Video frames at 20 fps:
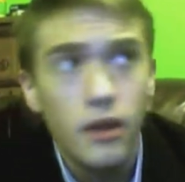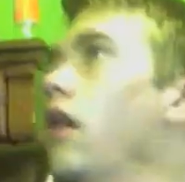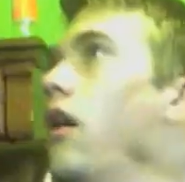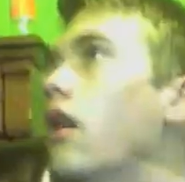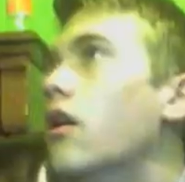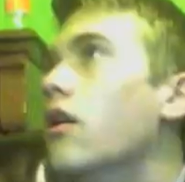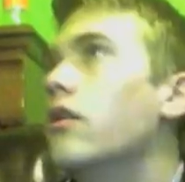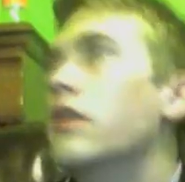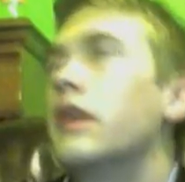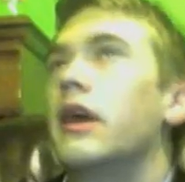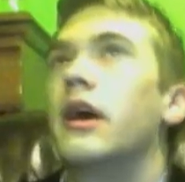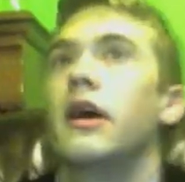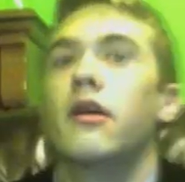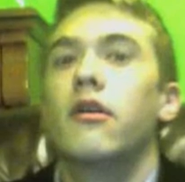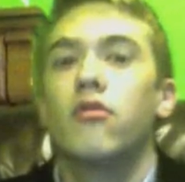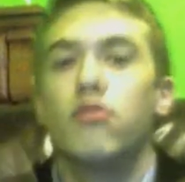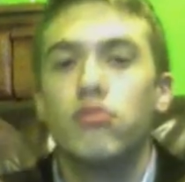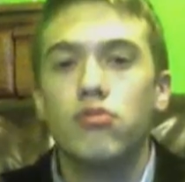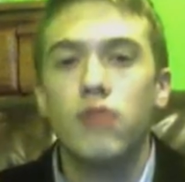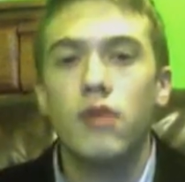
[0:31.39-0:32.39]
Okay,
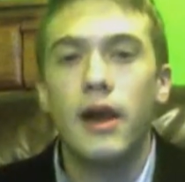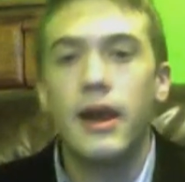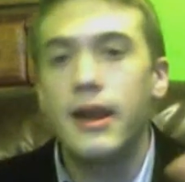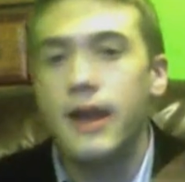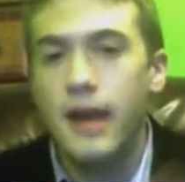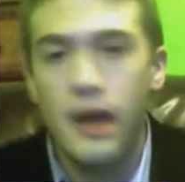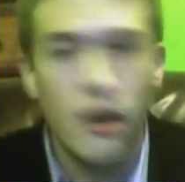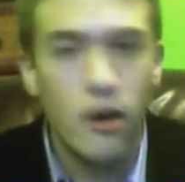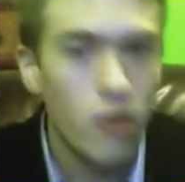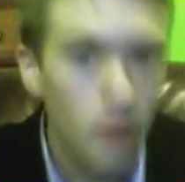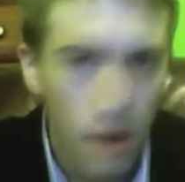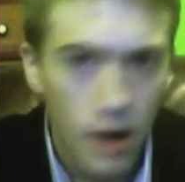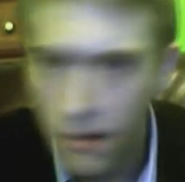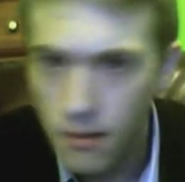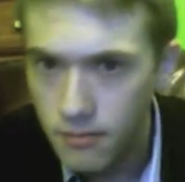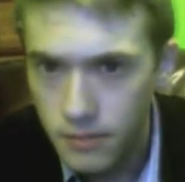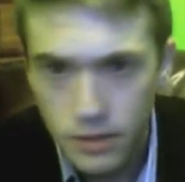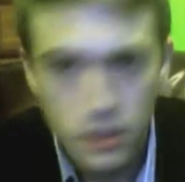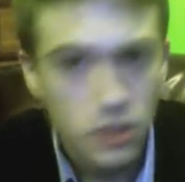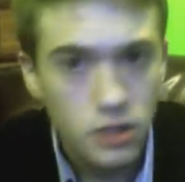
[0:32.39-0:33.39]
right now,
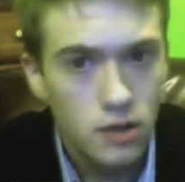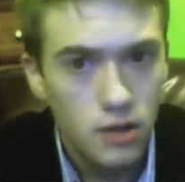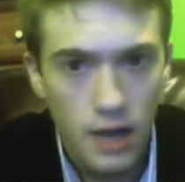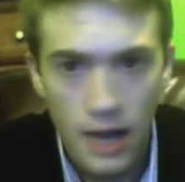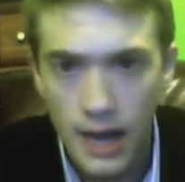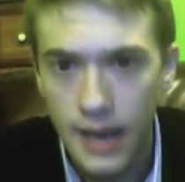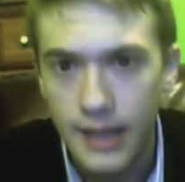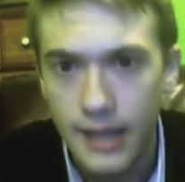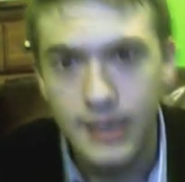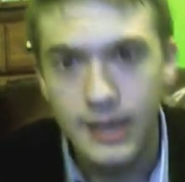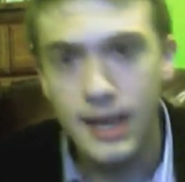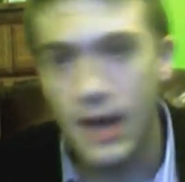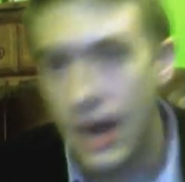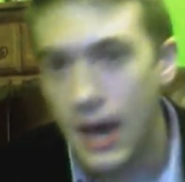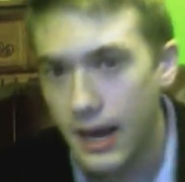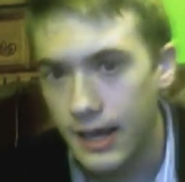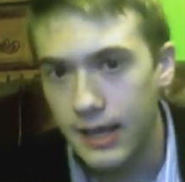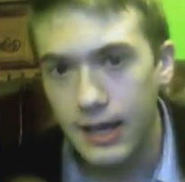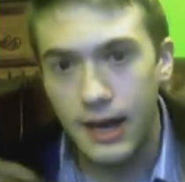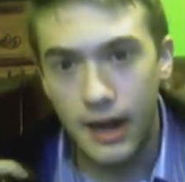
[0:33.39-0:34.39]
I
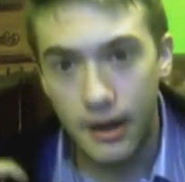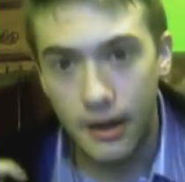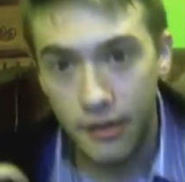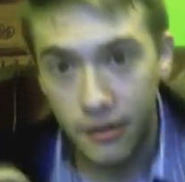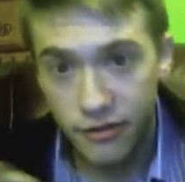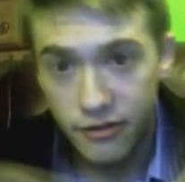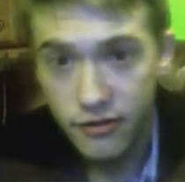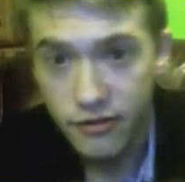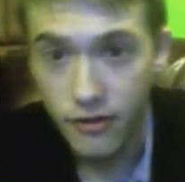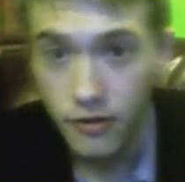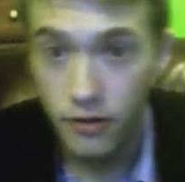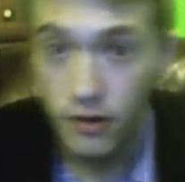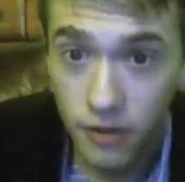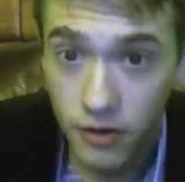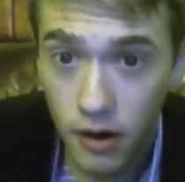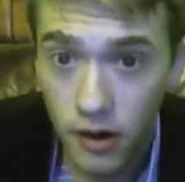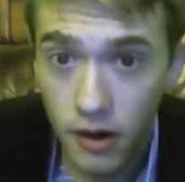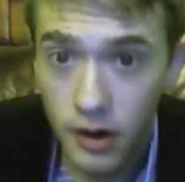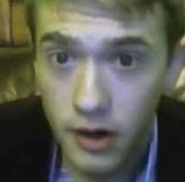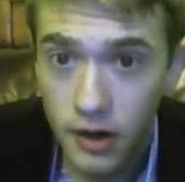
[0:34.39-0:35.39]
gotta get out of this suit.
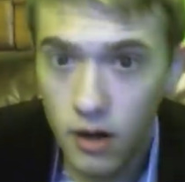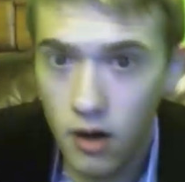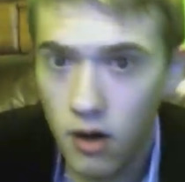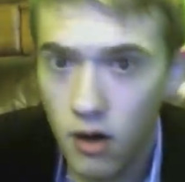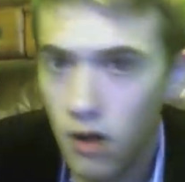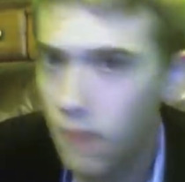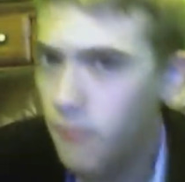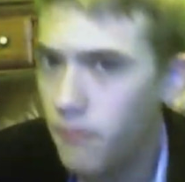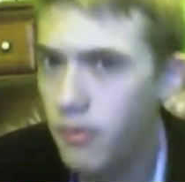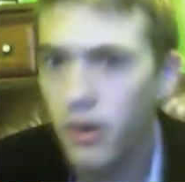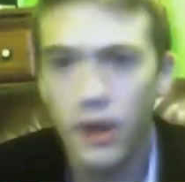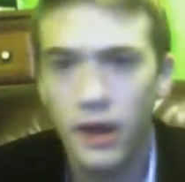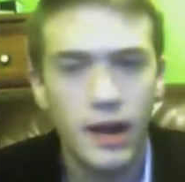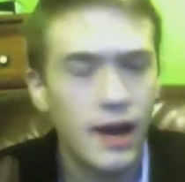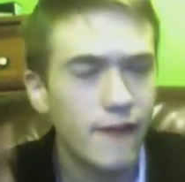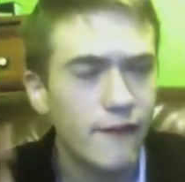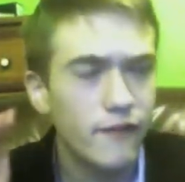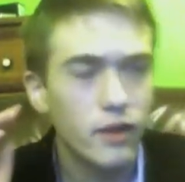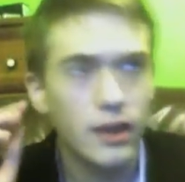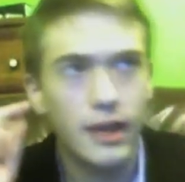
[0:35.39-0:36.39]
Sorry, y'all, but
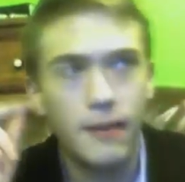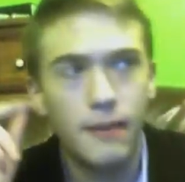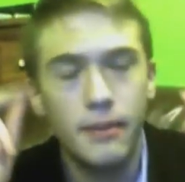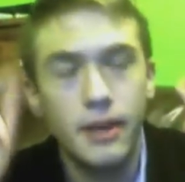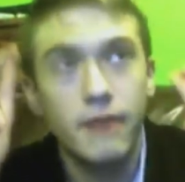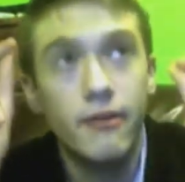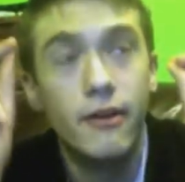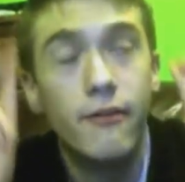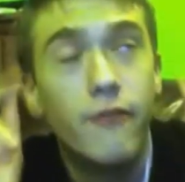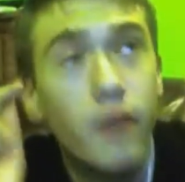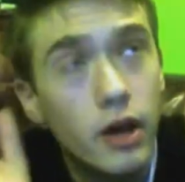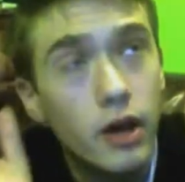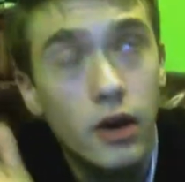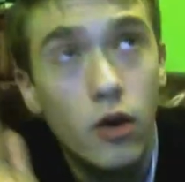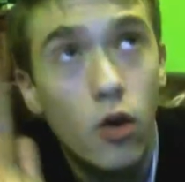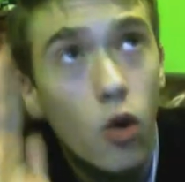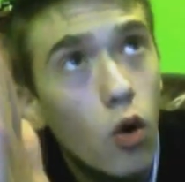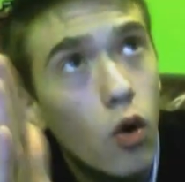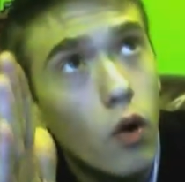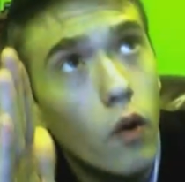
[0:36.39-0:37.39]
I feel like I'm giving a
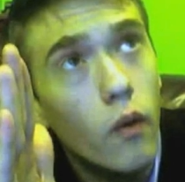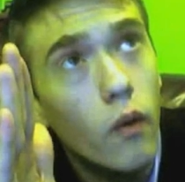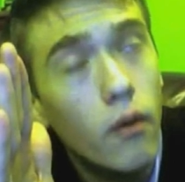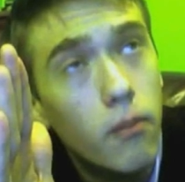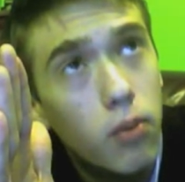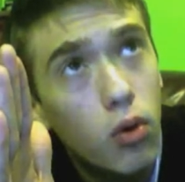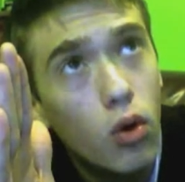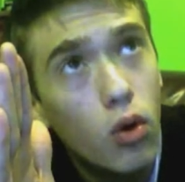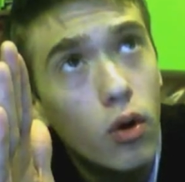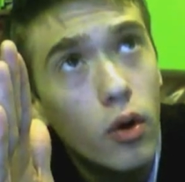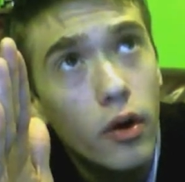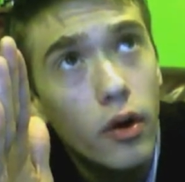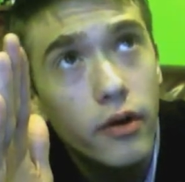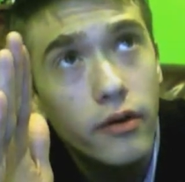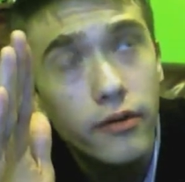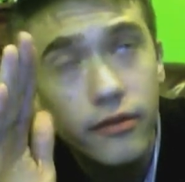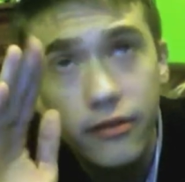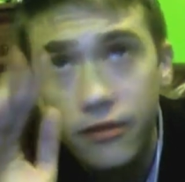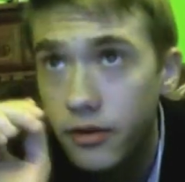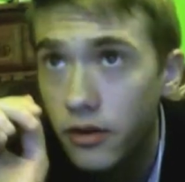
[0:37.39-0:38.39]
fucking oral
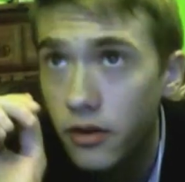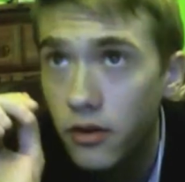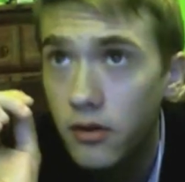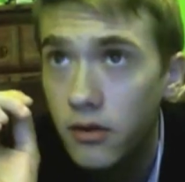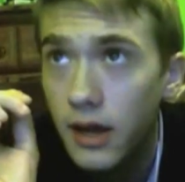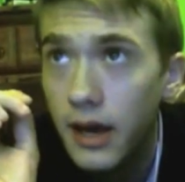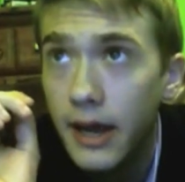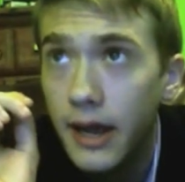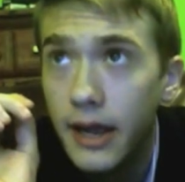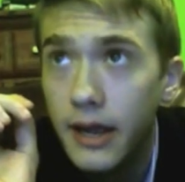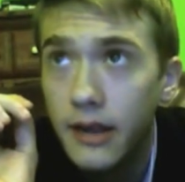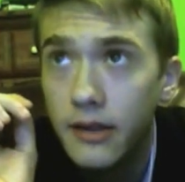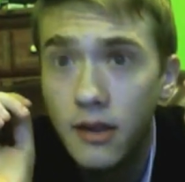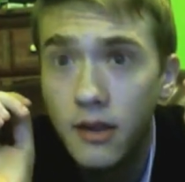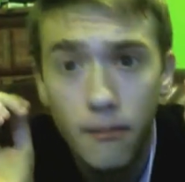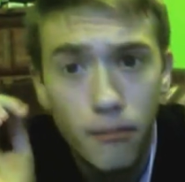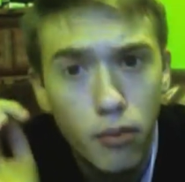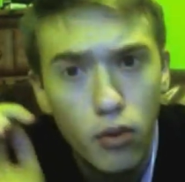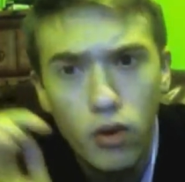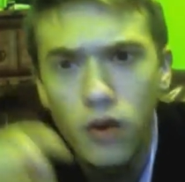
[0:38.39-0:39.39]
report to, like,
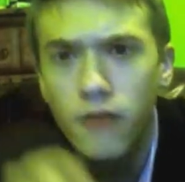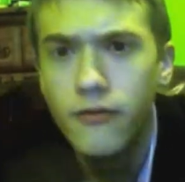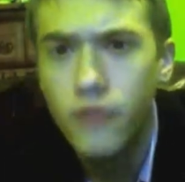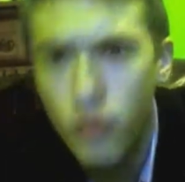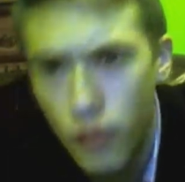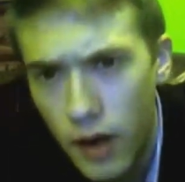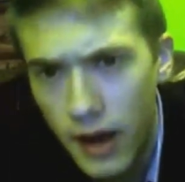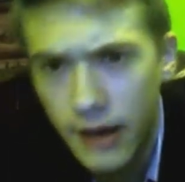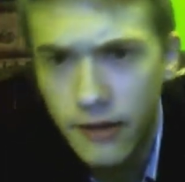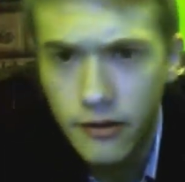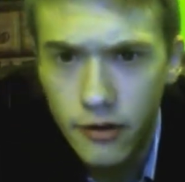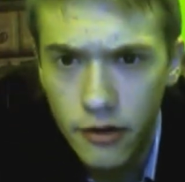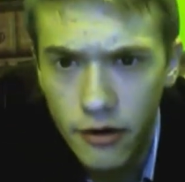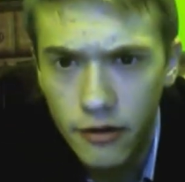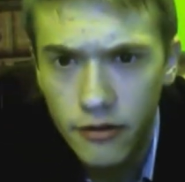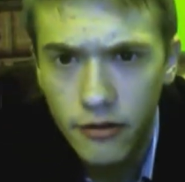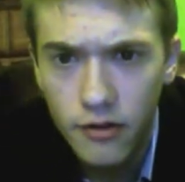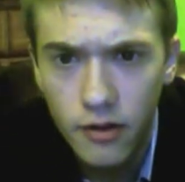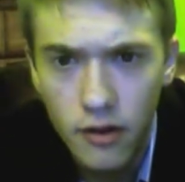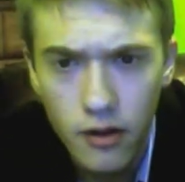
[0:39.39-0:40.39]
the board of
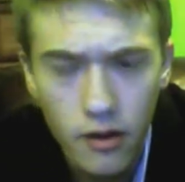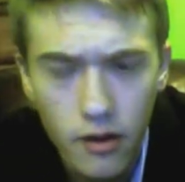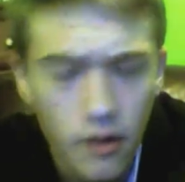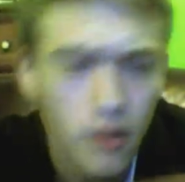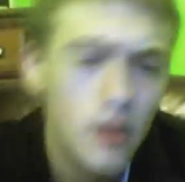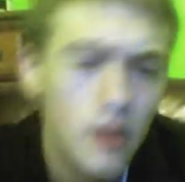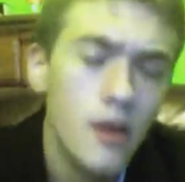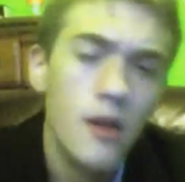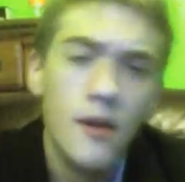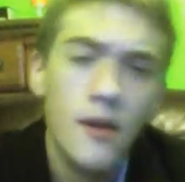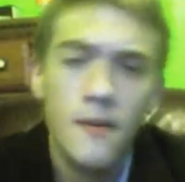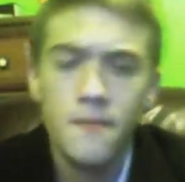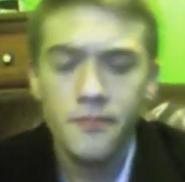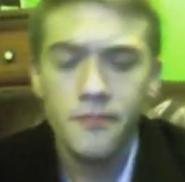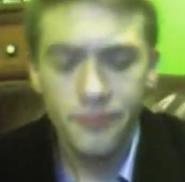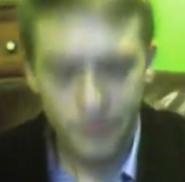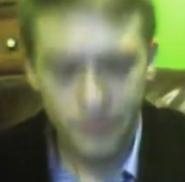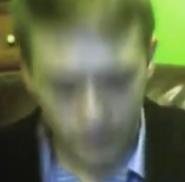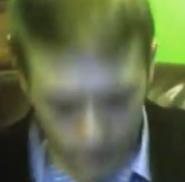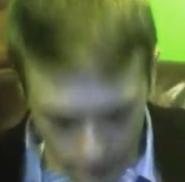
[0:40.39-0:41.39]
directors.
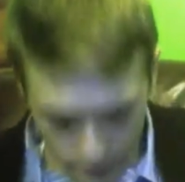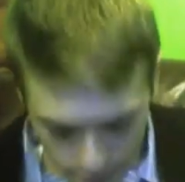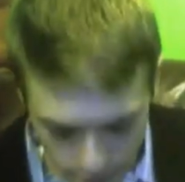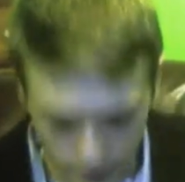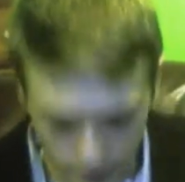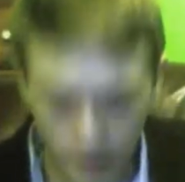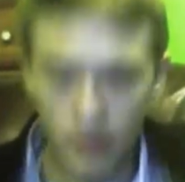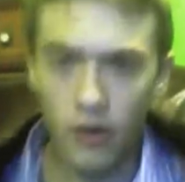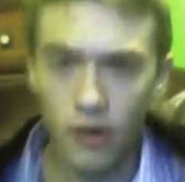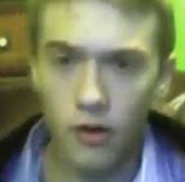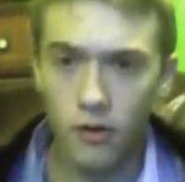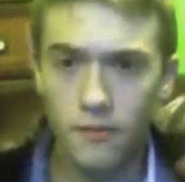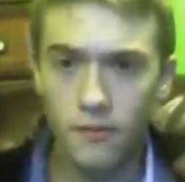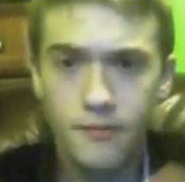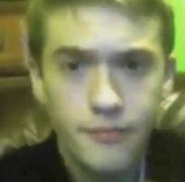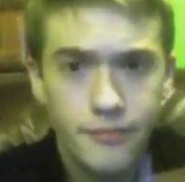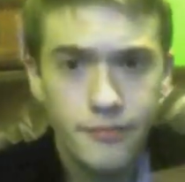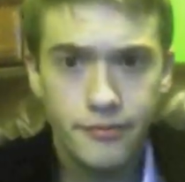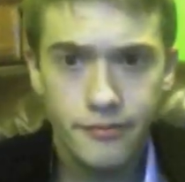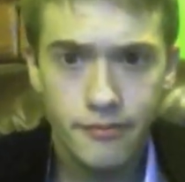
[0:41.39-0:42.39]
So,
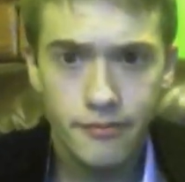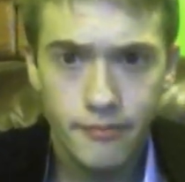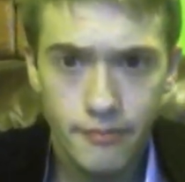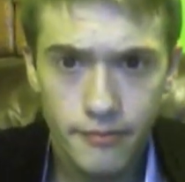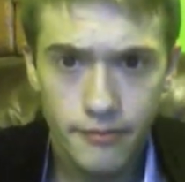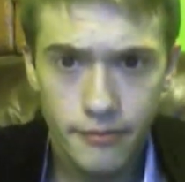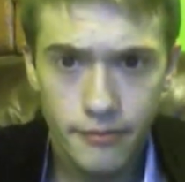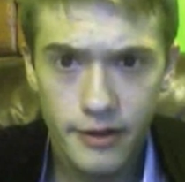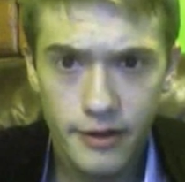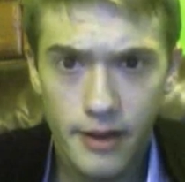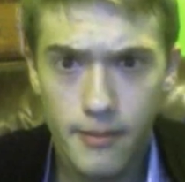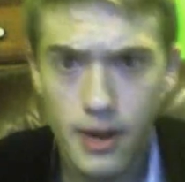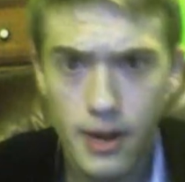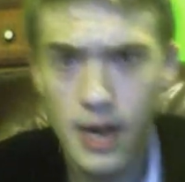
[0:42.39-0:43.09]
say